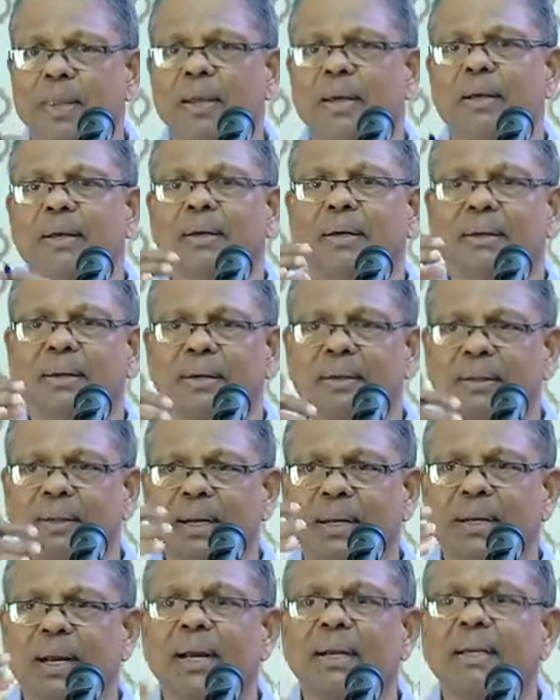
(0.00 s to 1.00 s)

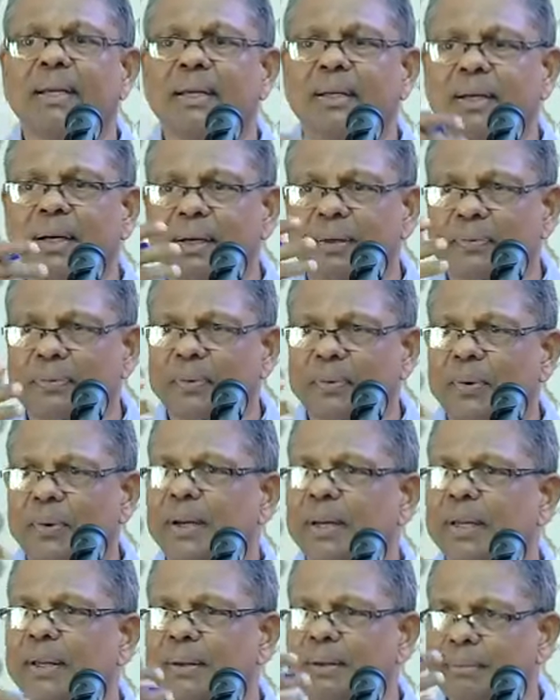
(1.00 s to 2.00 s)
that are needed for
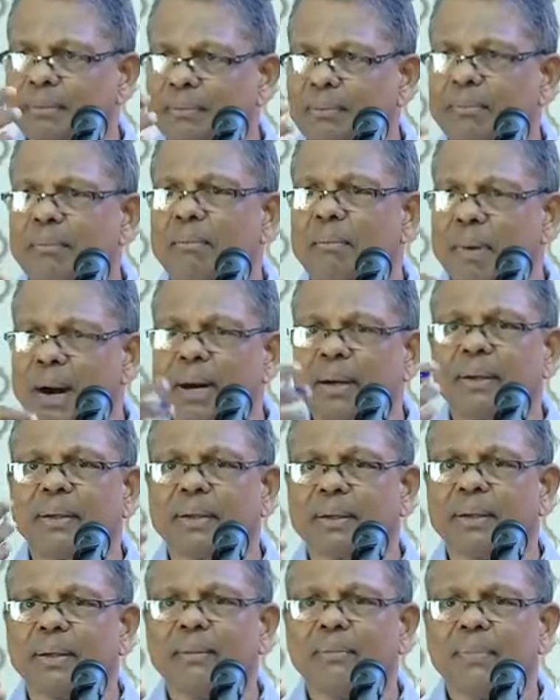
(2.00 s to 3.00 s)
a
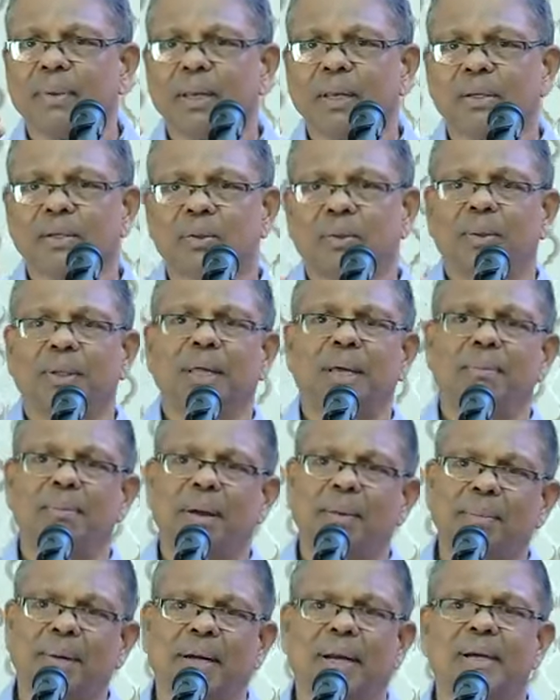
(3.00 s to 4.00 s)
monk. So they
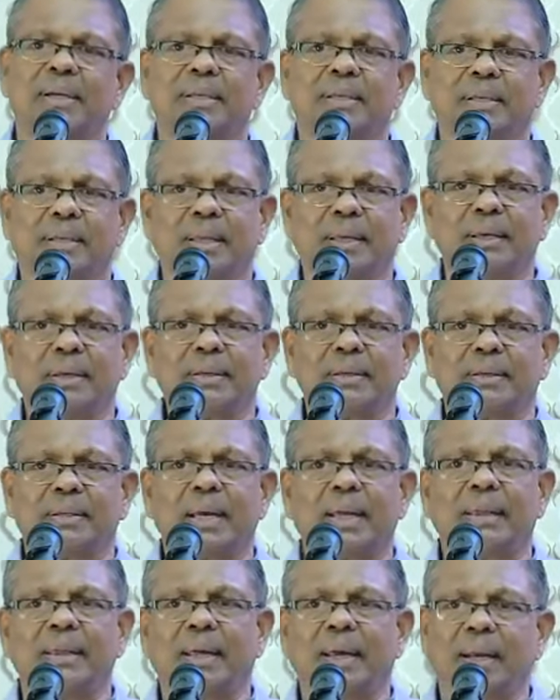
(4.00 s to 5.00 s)
memorize things
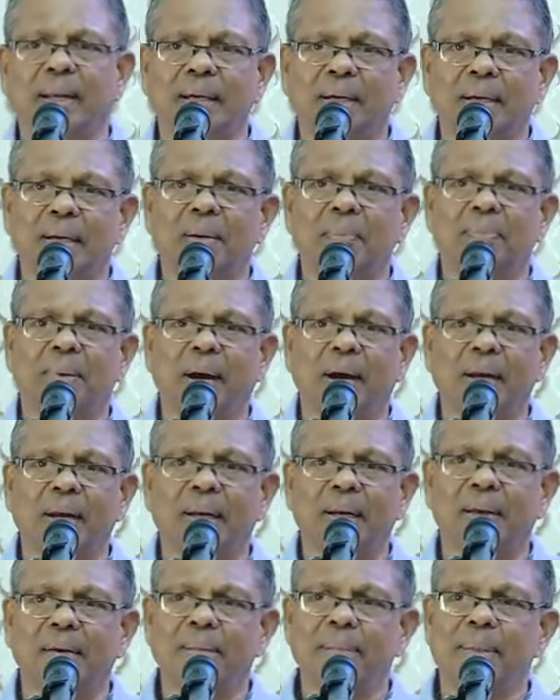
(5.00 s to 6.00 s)
and they learn
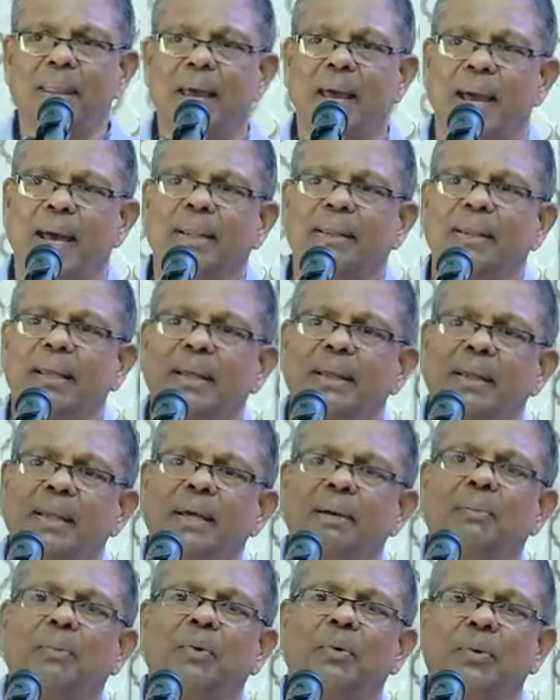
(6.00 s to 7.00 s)
Pali, and then
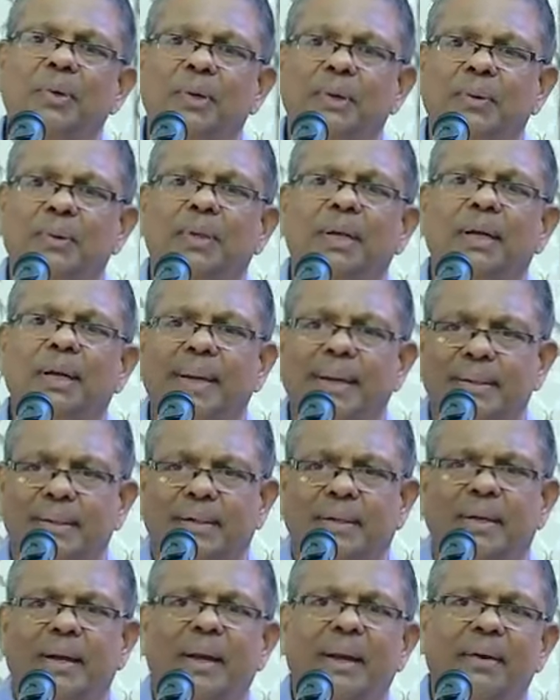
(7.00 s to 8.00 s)
they move into the
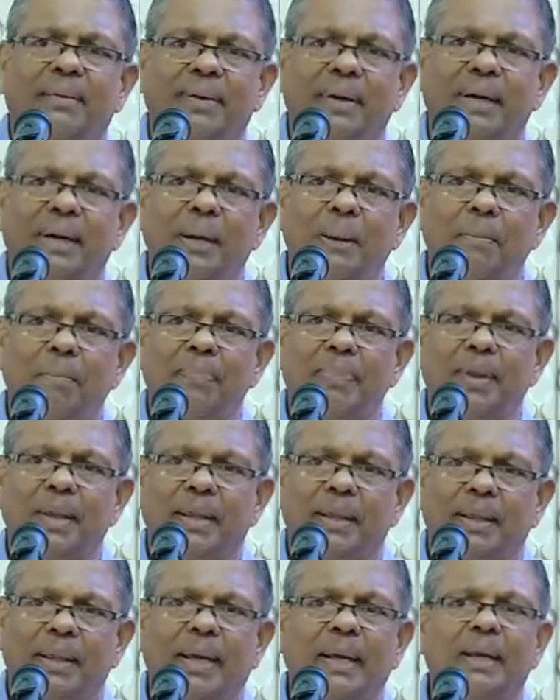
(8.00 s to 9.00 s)
next level.
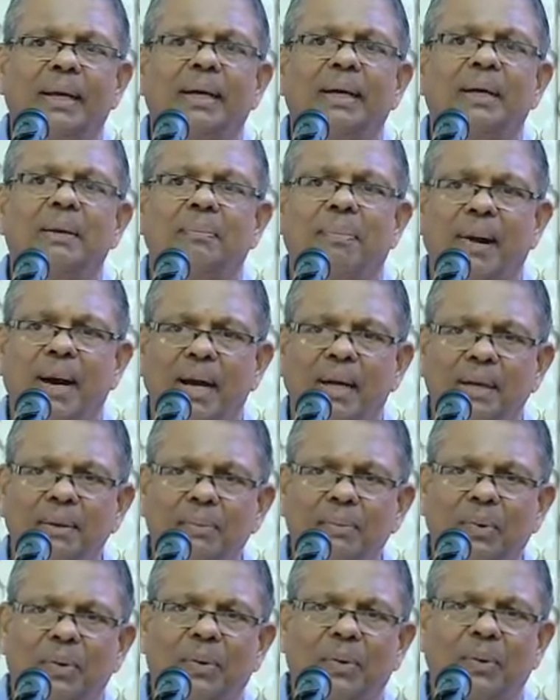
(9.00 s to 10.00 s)
They learn Pali
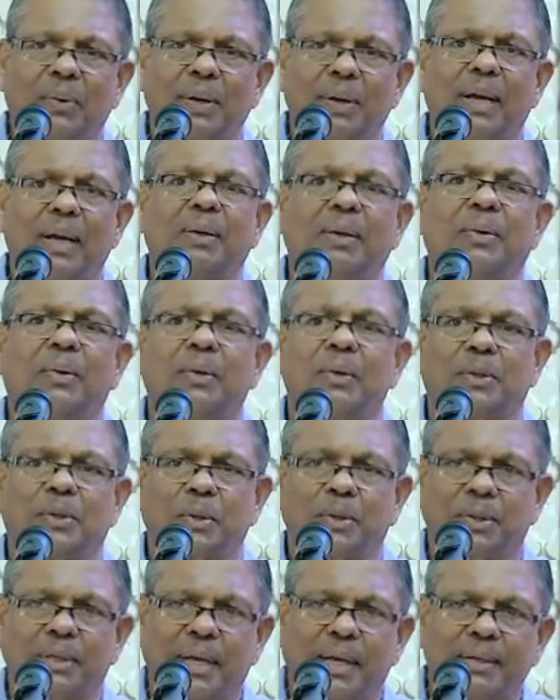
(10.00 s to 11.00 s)
more and
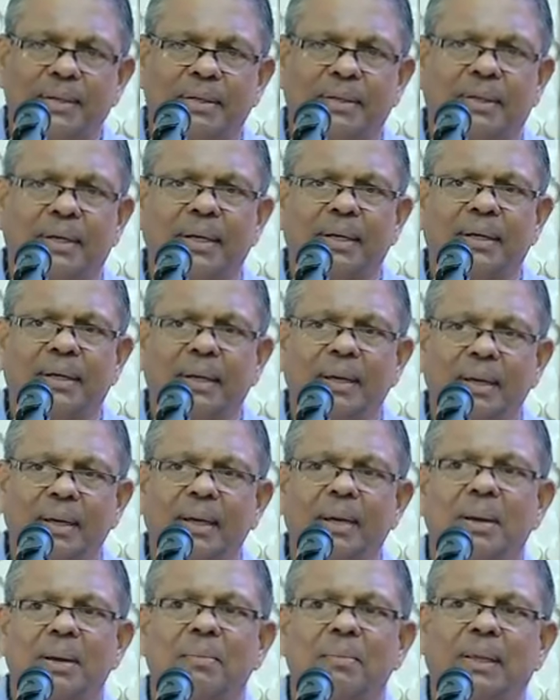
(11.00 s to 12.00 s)
also Sanskrit,
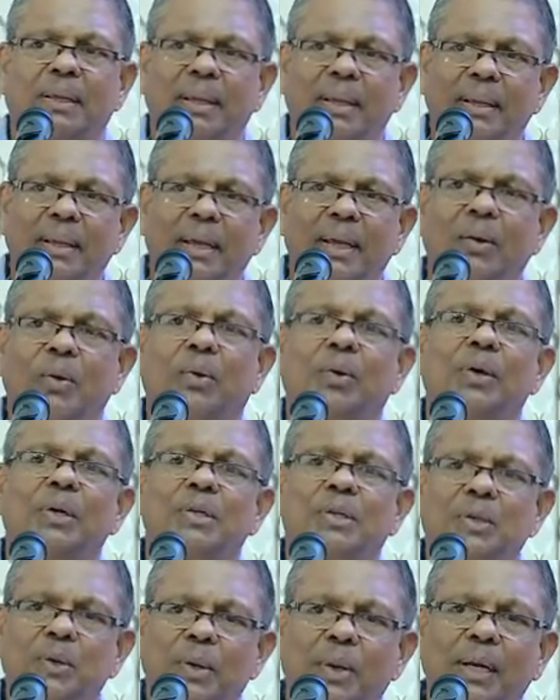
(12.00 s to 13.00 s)
but then they
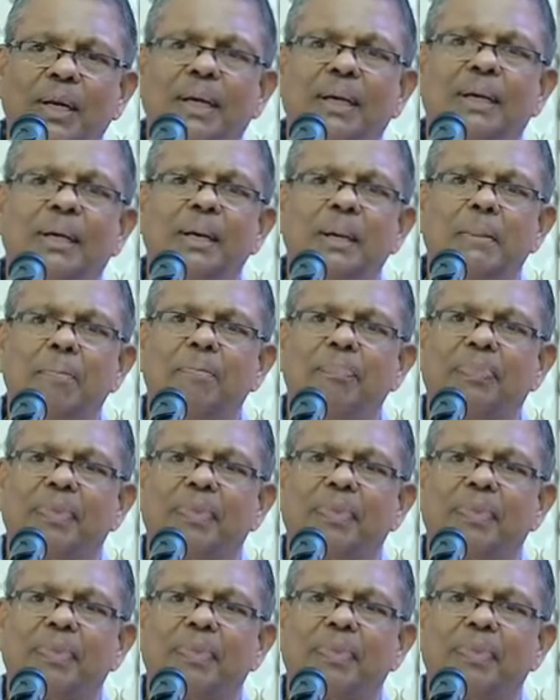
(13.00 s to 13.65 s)
also learn